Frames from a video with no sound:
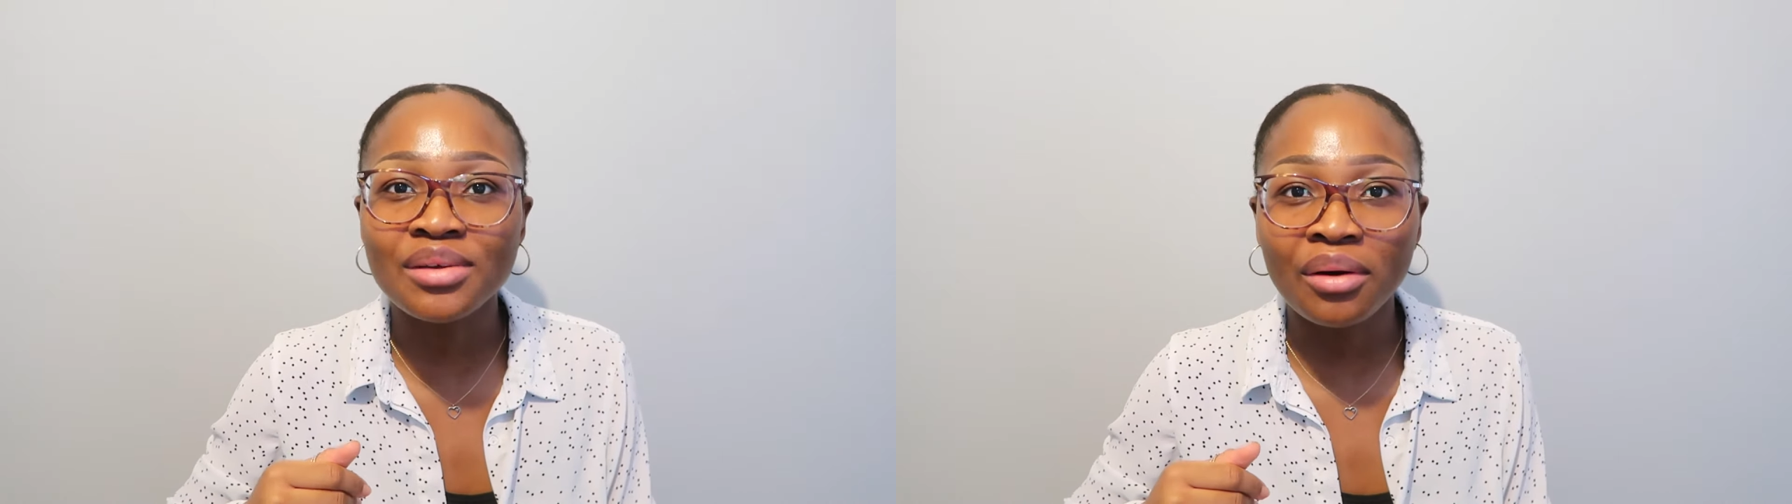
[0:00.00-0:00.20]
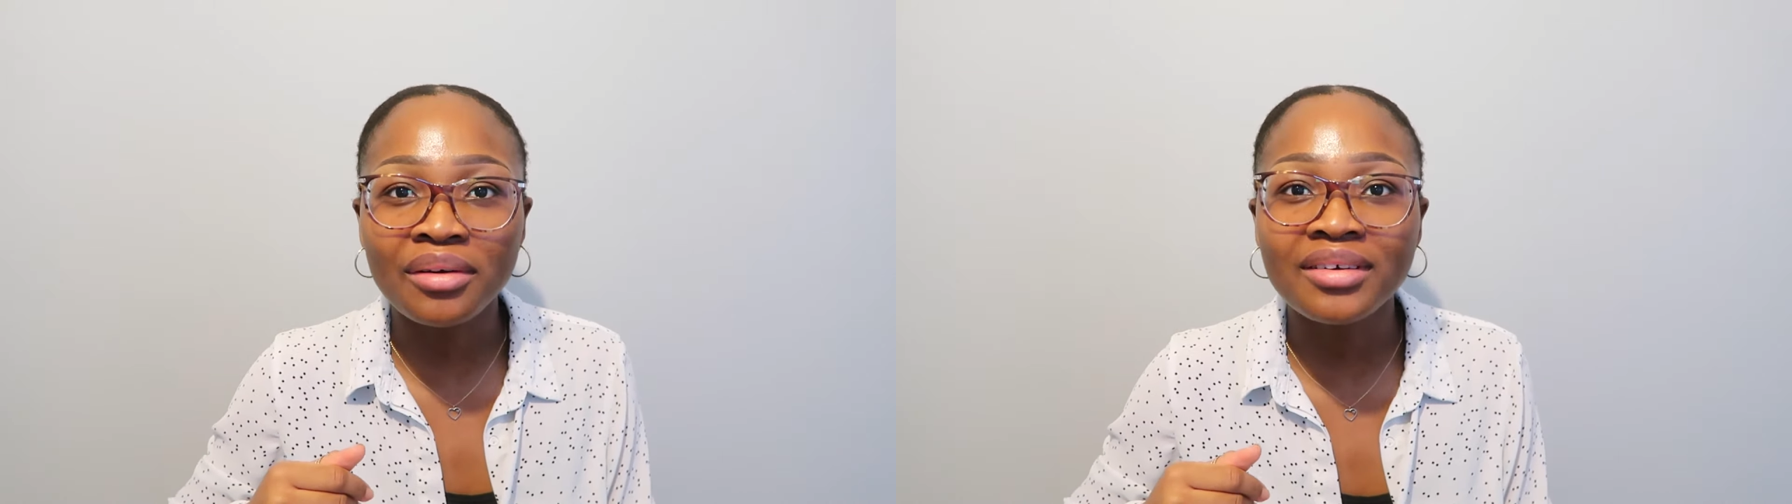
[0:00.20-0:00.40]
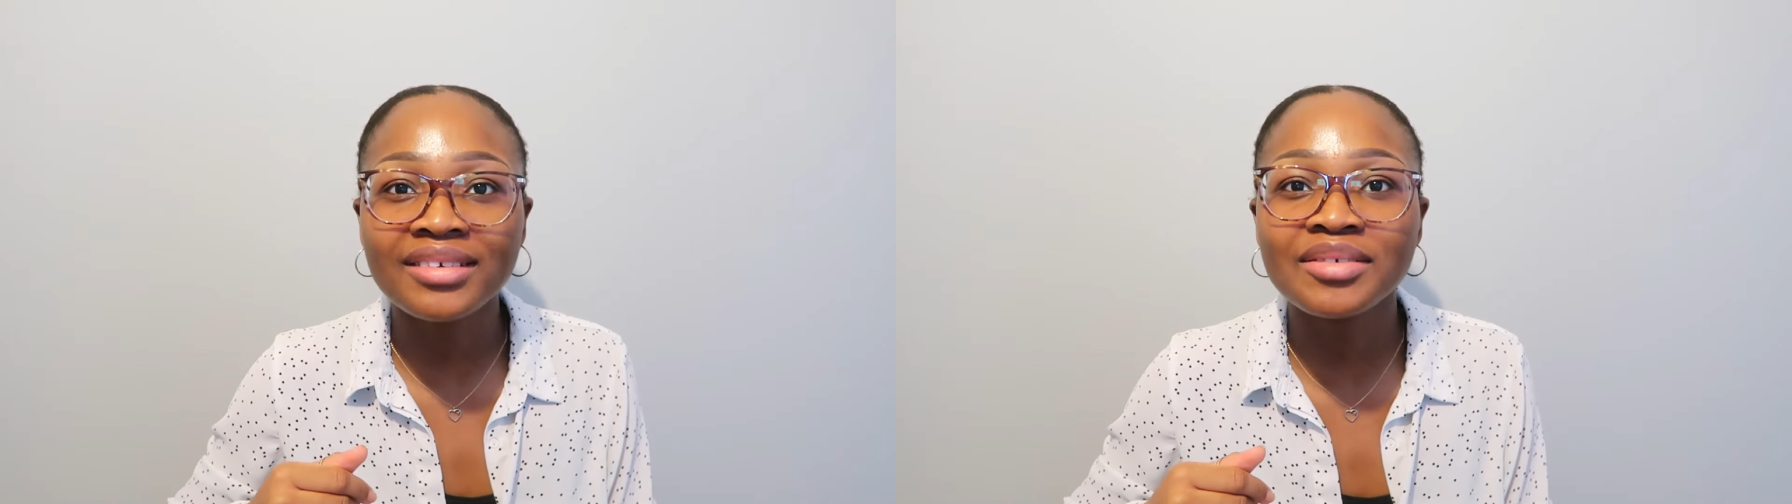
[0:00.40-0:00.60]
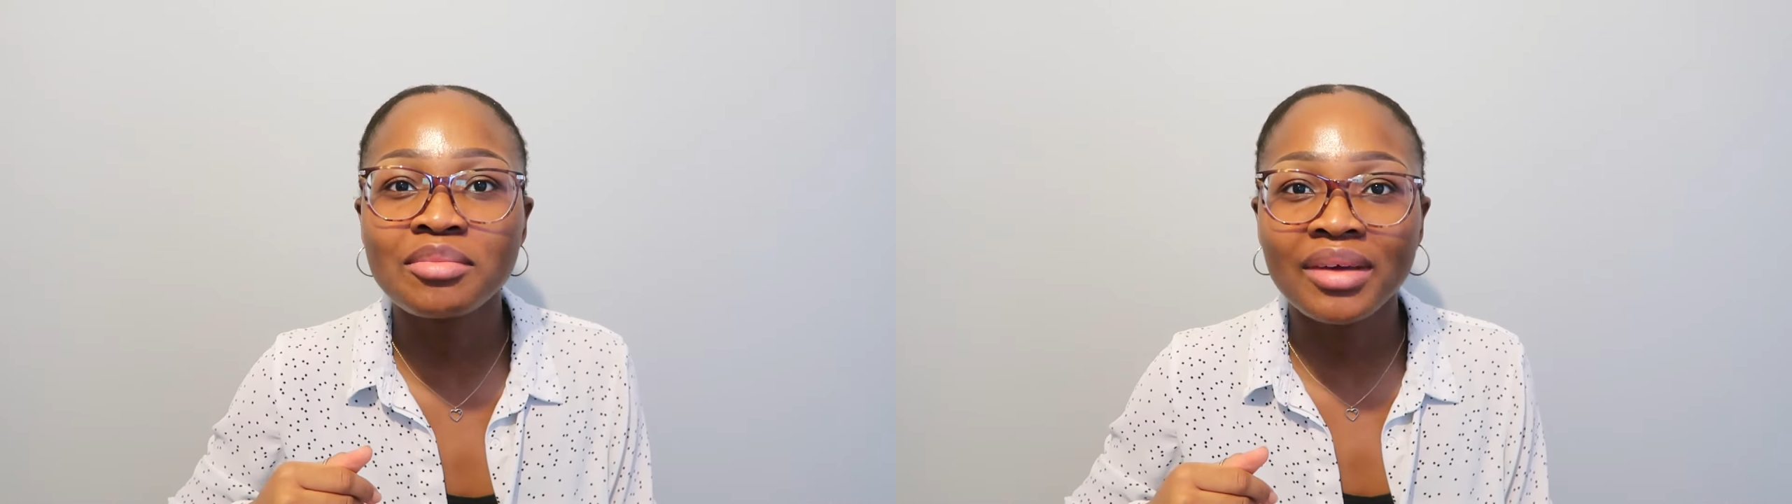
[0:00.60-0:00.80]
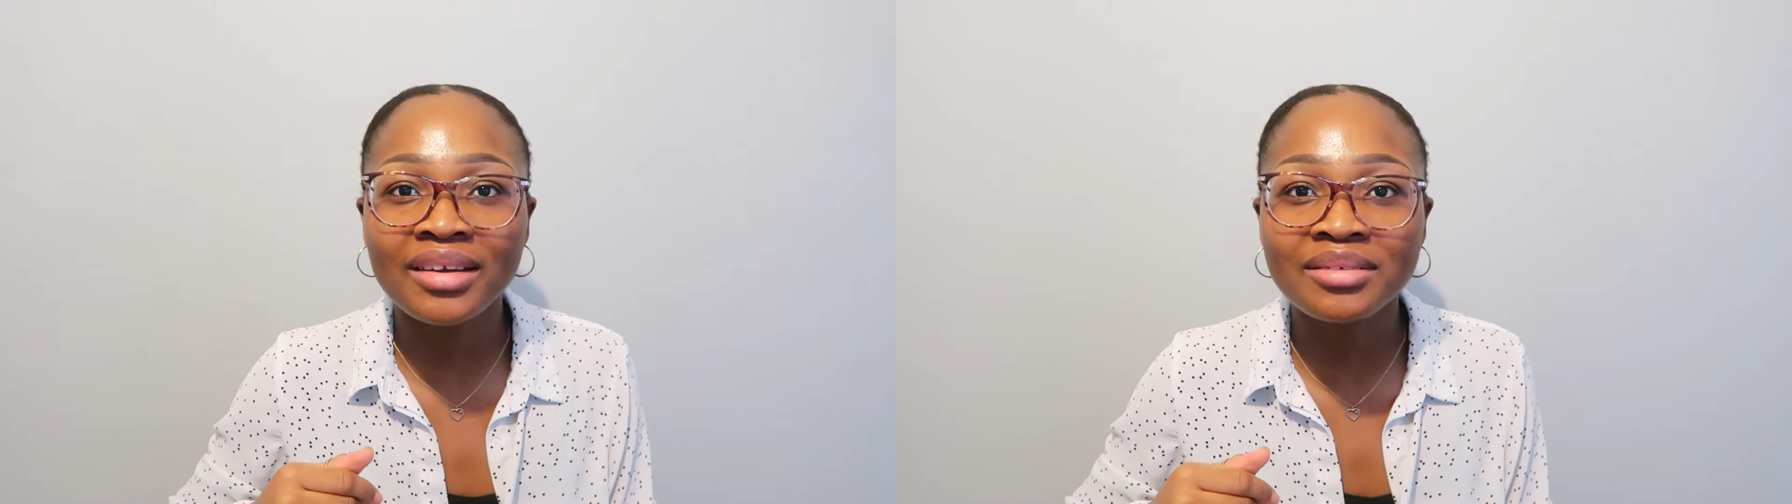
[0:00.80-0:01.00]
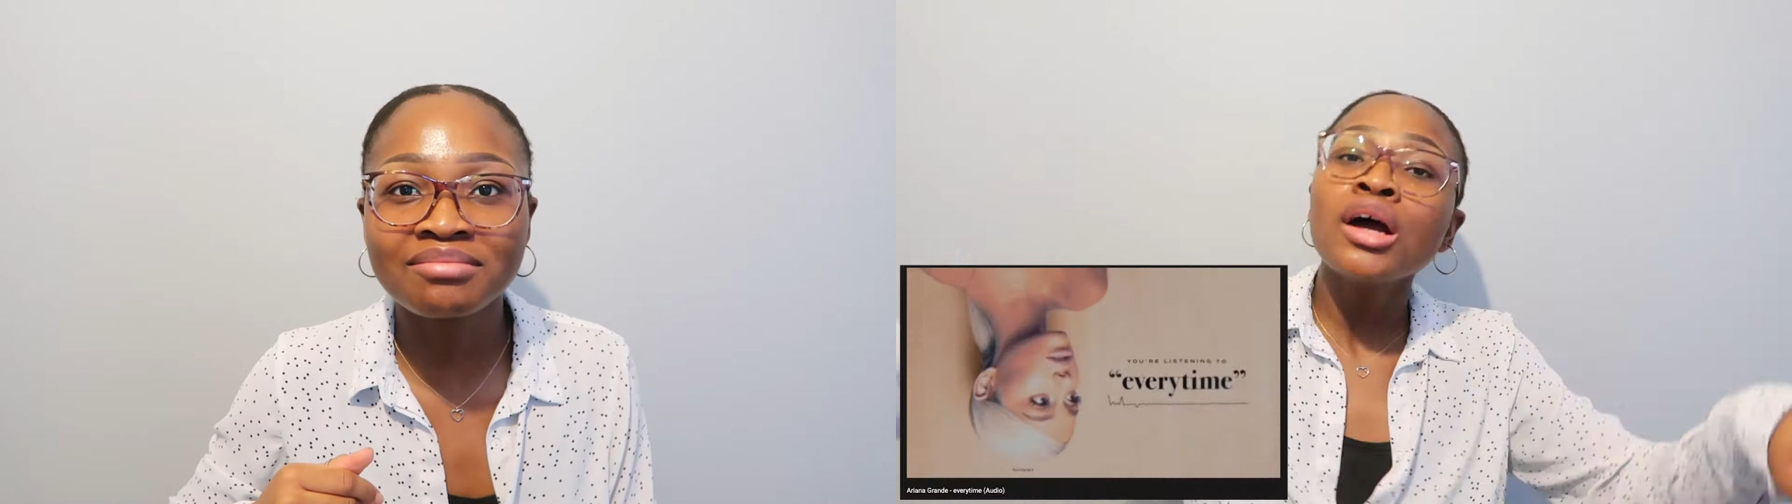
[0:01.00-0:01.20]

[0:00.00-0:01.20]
song for me.